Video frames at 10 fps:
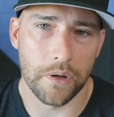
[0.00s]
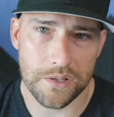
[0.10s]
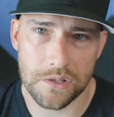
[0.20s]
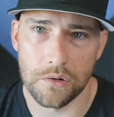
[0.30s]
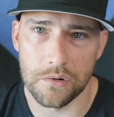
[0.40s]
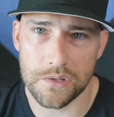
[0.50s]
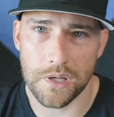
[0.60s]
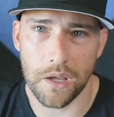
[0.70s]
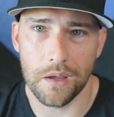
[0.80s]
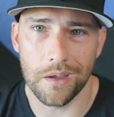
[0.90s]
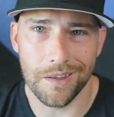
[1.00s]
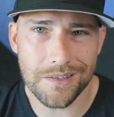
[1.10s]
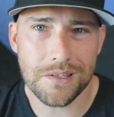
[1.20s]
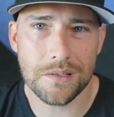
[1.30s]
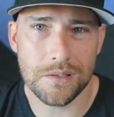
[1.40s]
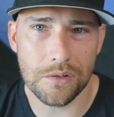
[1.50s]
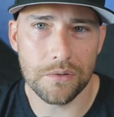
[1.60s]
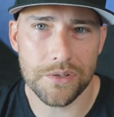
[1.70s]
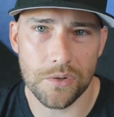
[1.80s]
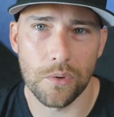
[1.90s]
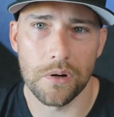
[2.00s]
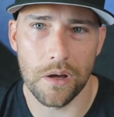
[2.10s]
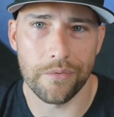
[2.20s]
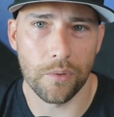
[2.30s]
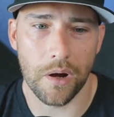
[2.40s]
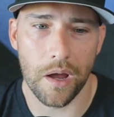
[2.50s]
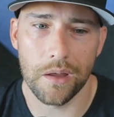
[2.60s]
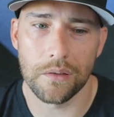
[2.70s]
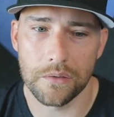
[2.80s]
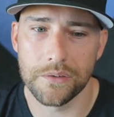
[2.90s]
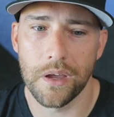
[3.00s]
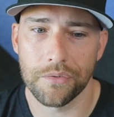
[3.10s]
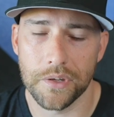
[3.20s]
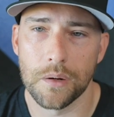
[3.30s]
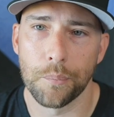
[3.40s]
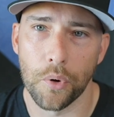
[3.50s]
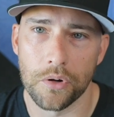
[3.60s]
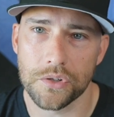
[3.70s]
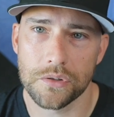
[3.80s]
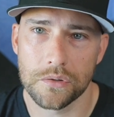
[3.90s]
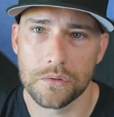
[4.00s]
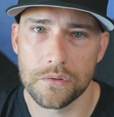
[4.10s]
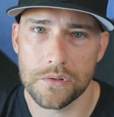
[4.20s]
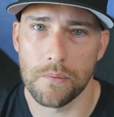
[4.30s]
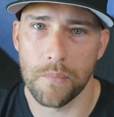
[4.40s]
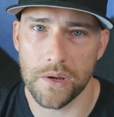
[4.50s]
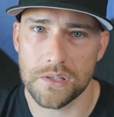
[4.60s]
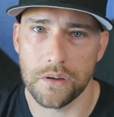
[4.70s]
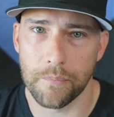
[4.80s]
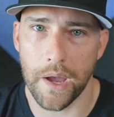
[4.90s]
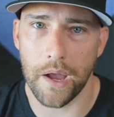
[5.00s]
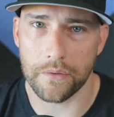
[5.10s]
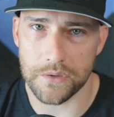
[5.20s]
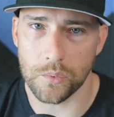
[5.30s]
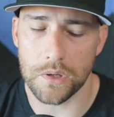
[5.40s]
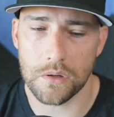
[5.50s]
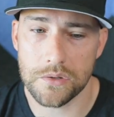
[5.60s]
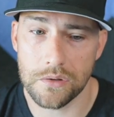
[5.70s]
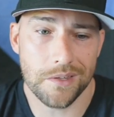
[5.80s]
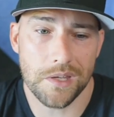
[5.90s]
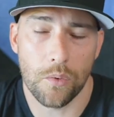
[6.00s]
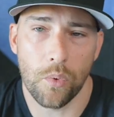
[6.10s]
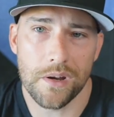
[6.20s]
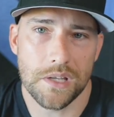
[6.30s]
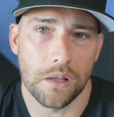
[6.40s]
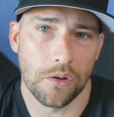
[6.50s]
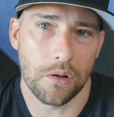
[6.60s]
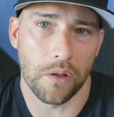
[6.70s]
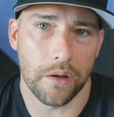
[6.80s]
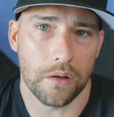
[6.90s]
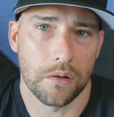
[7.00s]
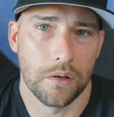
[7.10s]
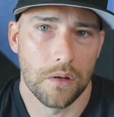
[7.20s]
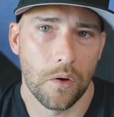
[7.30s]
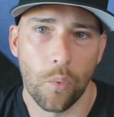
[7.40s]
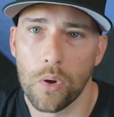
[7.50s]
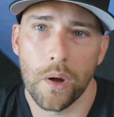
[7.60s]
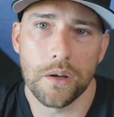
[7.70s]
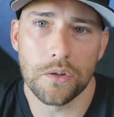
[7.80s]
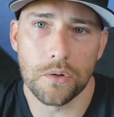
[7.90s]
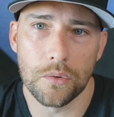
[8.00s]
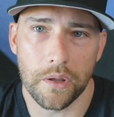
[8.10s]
It's Thursday and it's still sore enough where I definitely need to push some of my stuff back this week. So then it's like, what does that look like? What do I do?